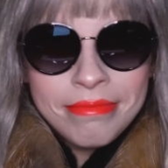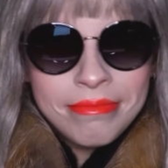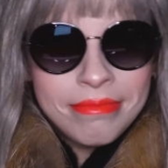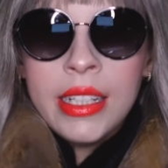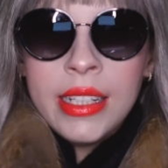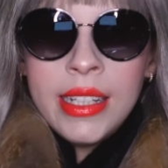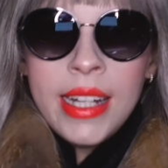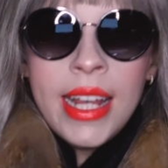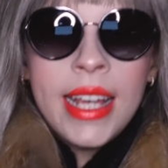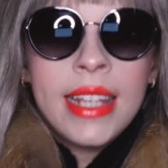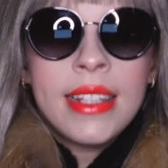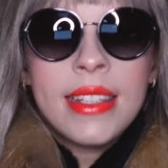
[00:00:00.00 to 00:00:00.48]

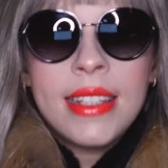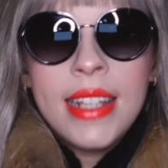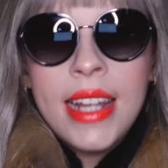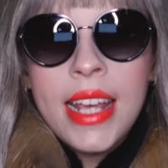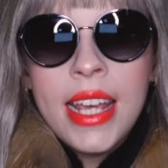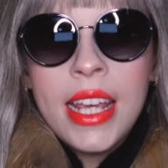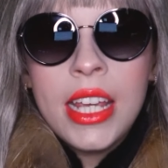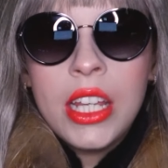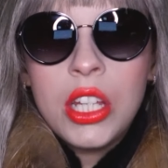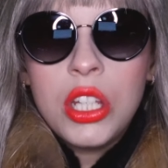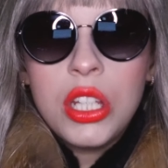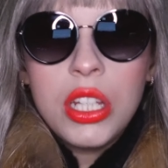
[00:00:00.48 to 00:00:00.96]
The next
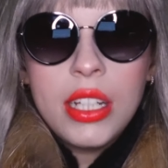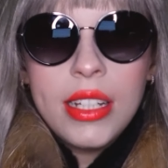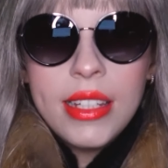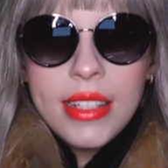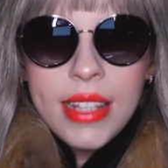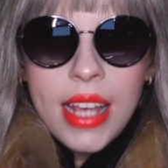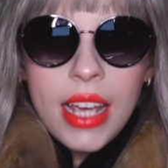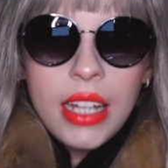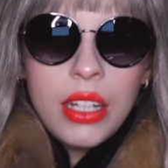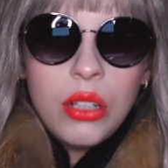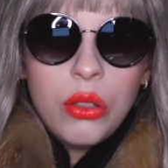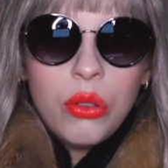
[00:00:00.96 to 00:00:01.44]
day, she
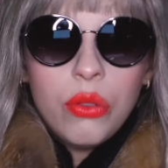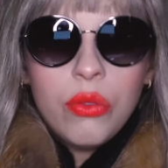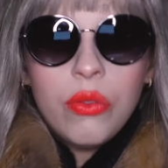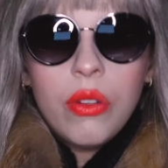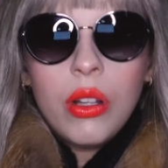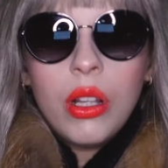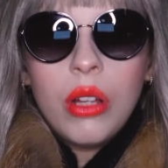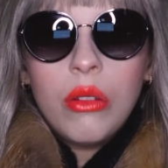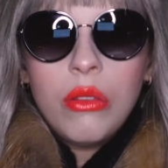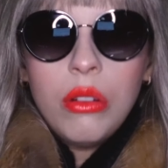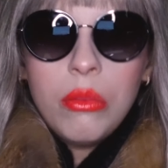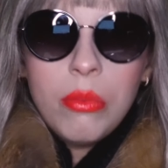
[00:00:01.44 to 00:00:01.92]
decided to
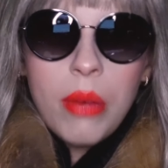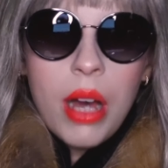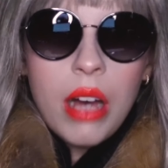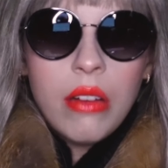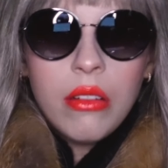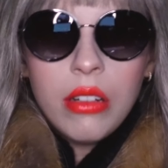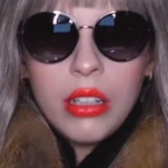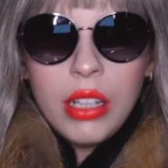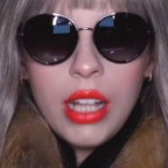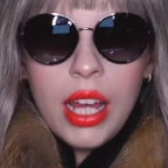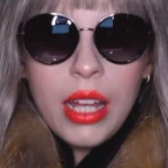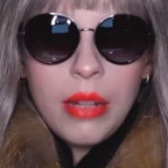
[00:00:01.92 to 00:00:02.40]
follow the
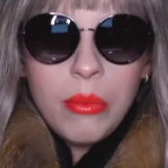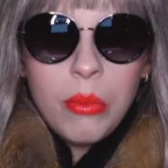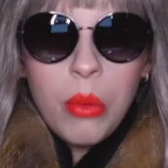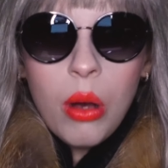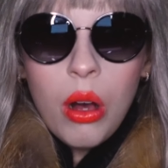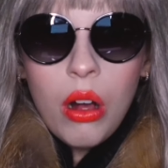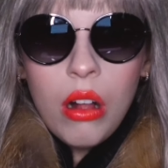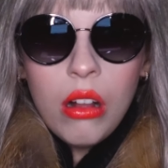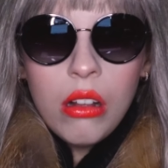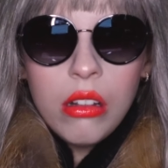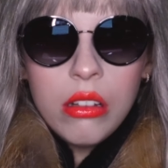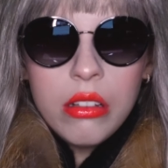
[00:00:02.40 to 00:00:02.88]
power line
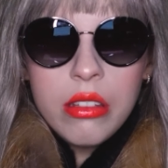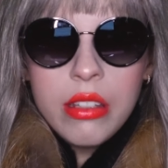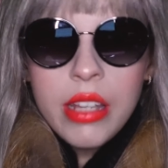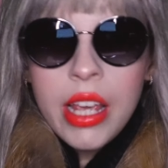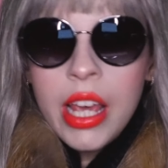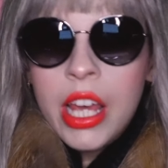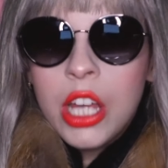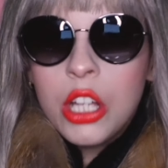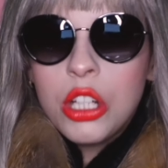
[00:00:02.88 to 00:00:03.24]
poles.